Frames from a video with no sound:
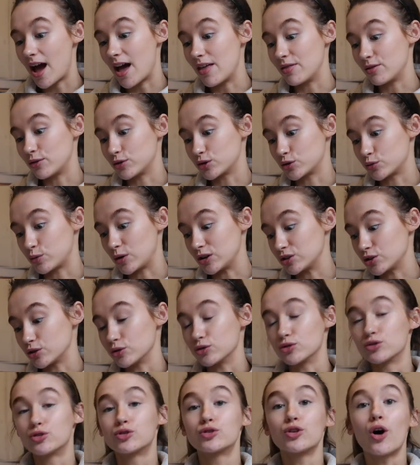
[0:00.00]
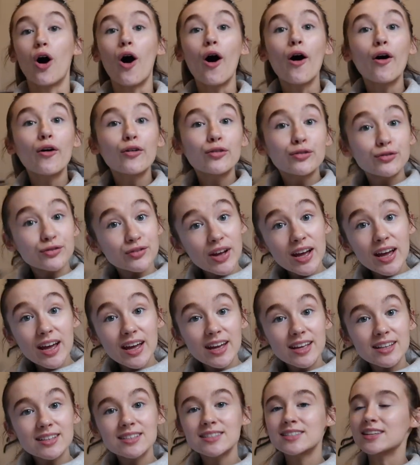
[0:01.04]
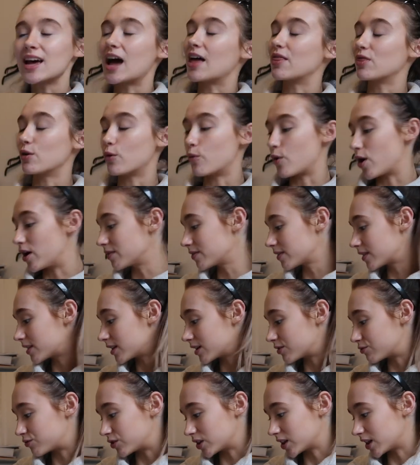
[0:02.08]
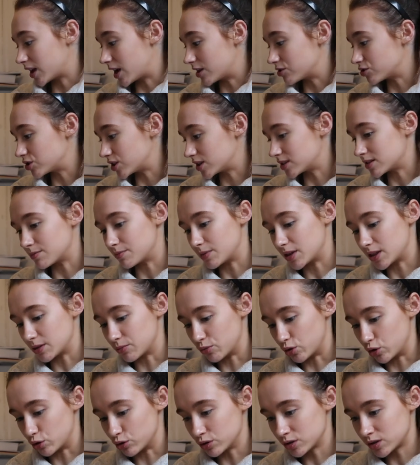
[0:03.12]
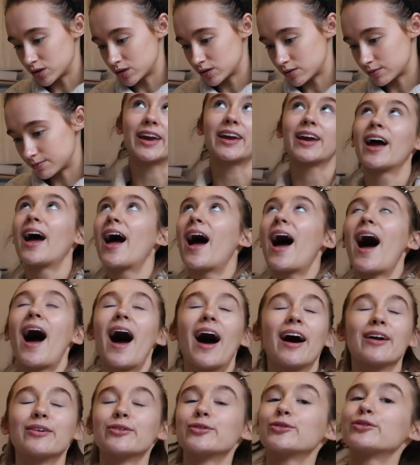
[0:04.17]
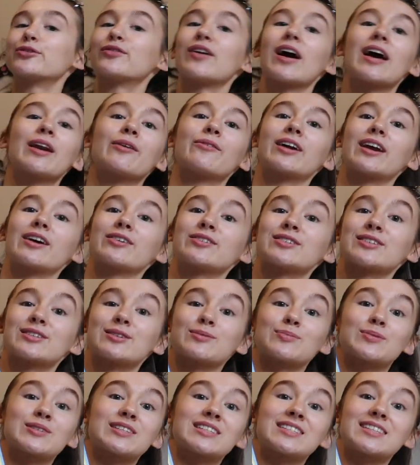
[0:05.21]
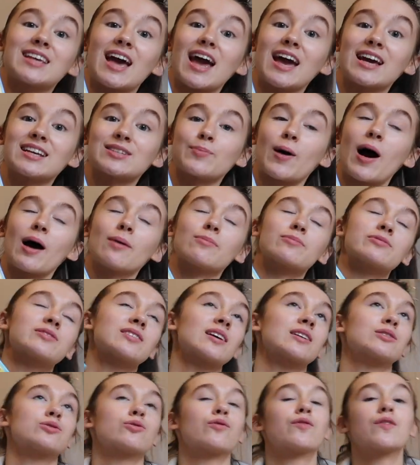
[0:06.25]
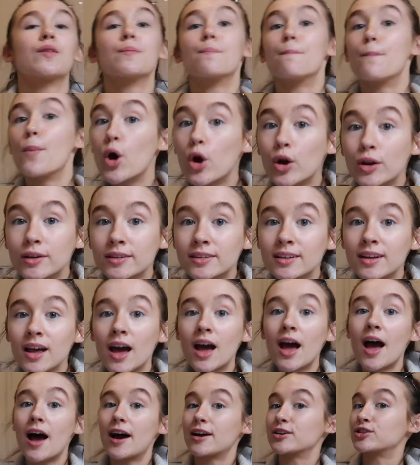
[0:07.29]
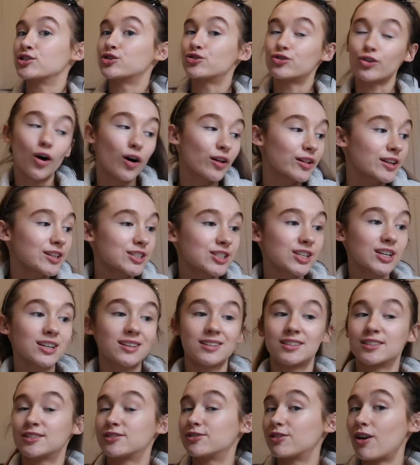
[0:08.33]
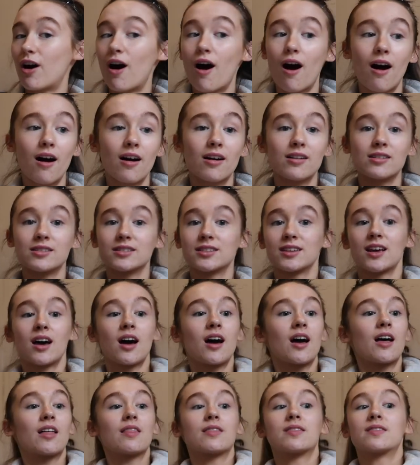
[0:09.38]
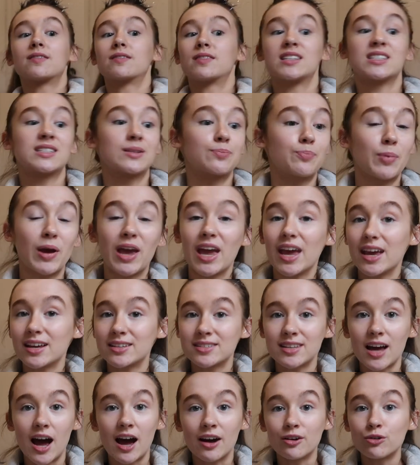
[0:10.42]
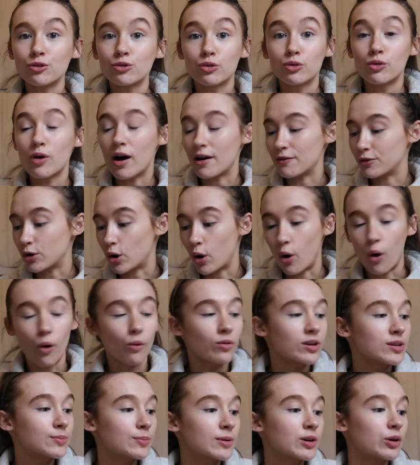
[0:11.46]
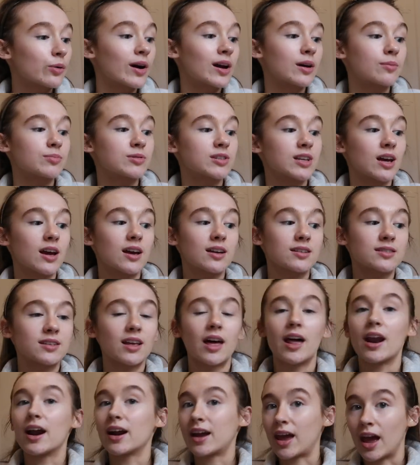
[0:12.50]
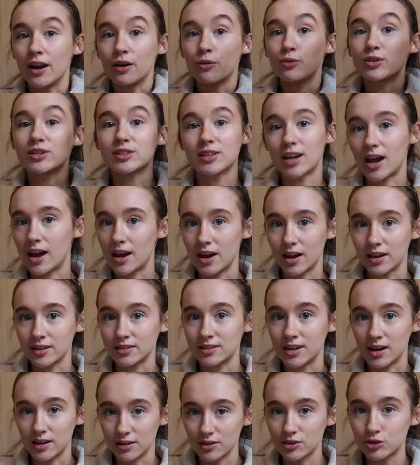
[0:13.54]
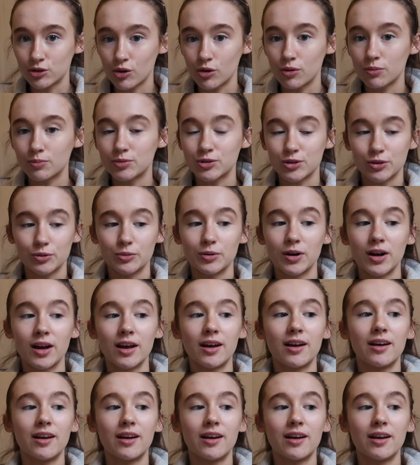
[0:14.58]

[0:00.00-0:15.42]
and there's ones on dolphins, and the one that really interested me the most, like, I don't know if anyone else is obsessed, but I'm obsessed with the moon, astrology, stars, space. I don't know, I've always been quite obsessed, and I kind of want to get a telescope, so